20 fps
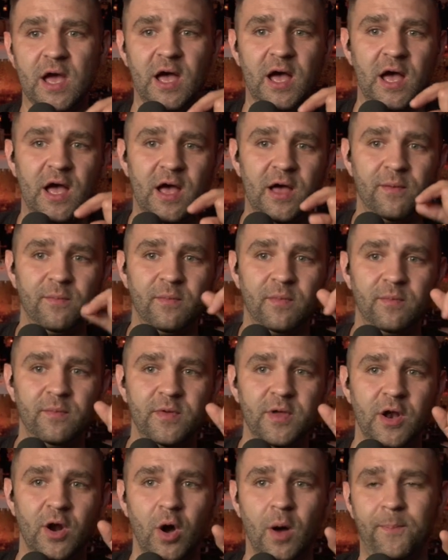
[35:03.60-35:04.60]
uh,
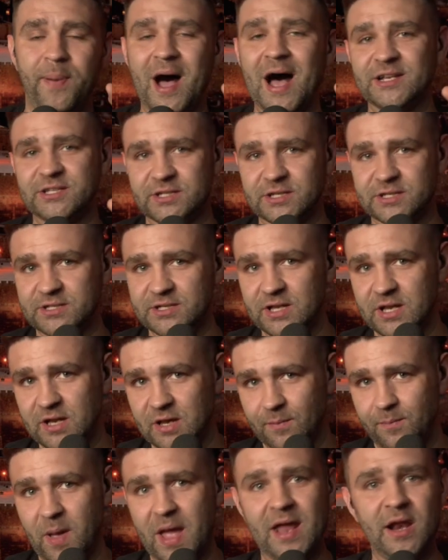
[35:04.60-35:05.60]
you know, apostasy,
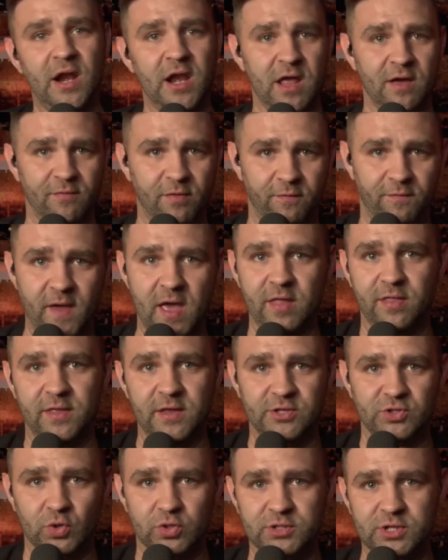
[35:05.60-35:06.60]
abandoning of the faith,
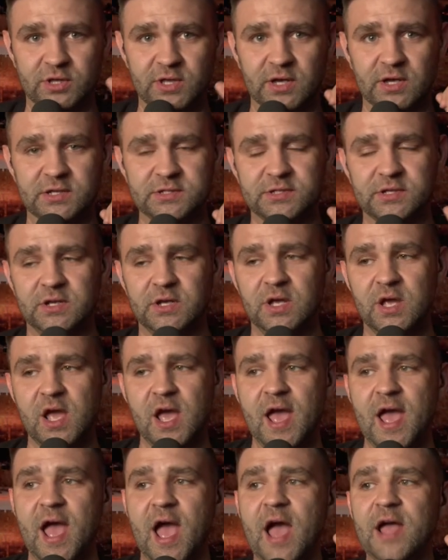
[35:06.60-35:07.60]
these sorts of things.
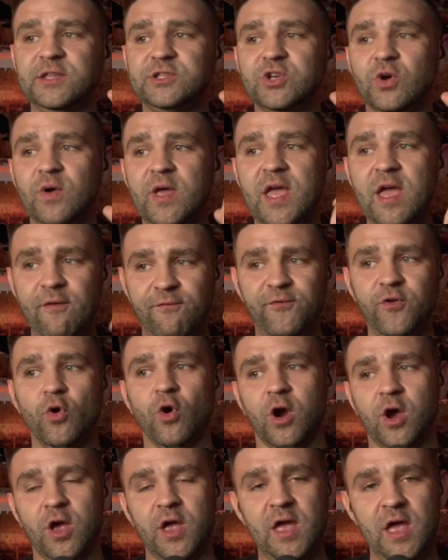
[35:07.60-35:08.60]
And so if
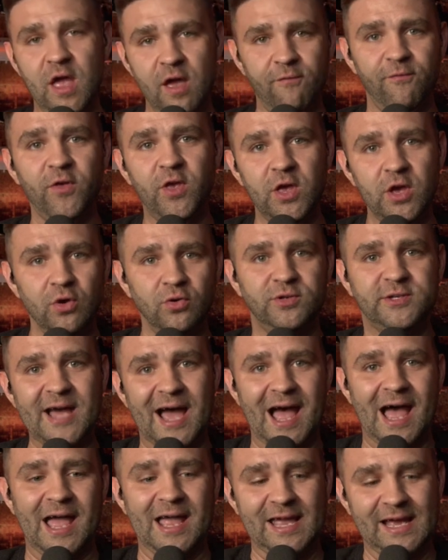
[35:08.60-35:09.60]
you're if you
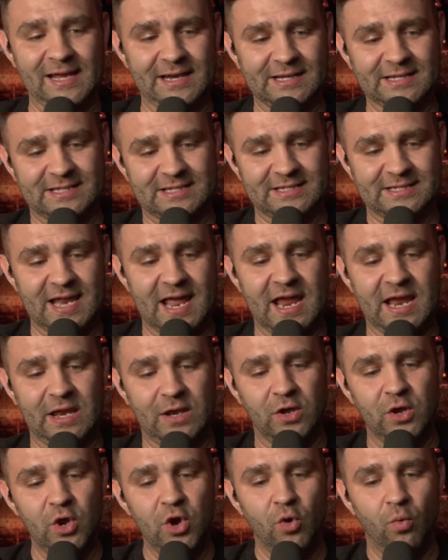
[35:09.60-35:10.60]
die in a
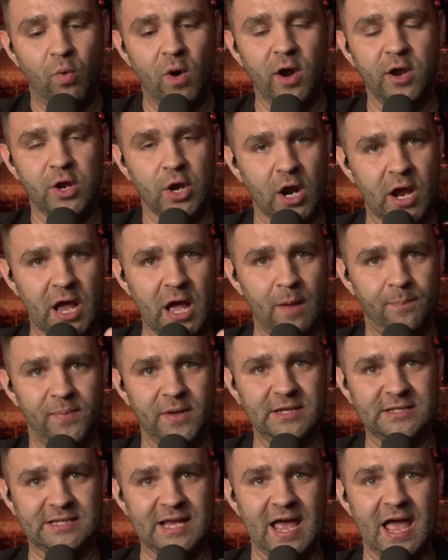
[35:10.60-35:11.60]
state where your cup
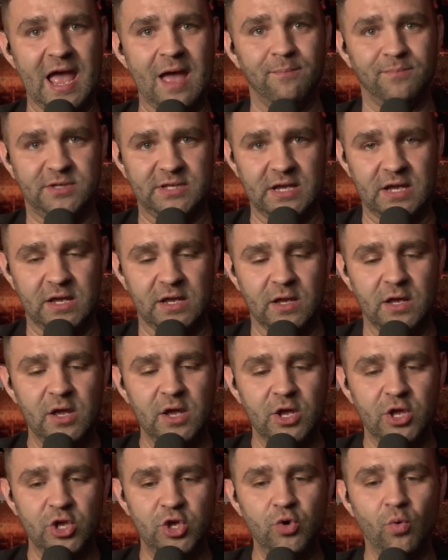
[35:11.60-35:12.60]
is empty,
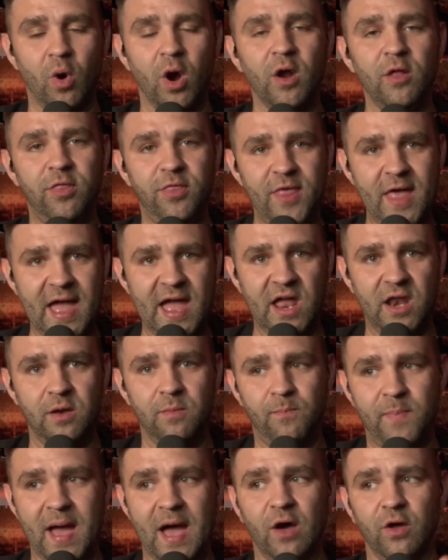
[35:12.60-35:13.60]
you are
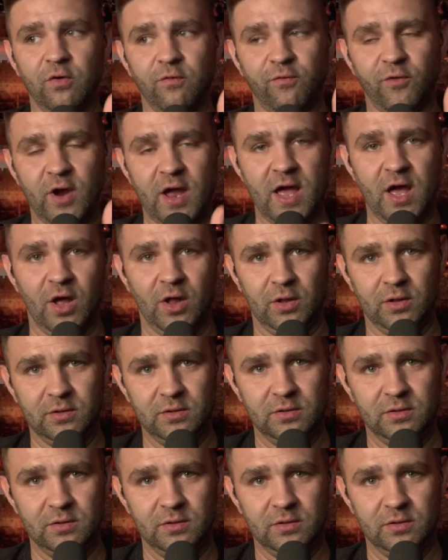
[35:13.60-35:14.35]
then bound for hell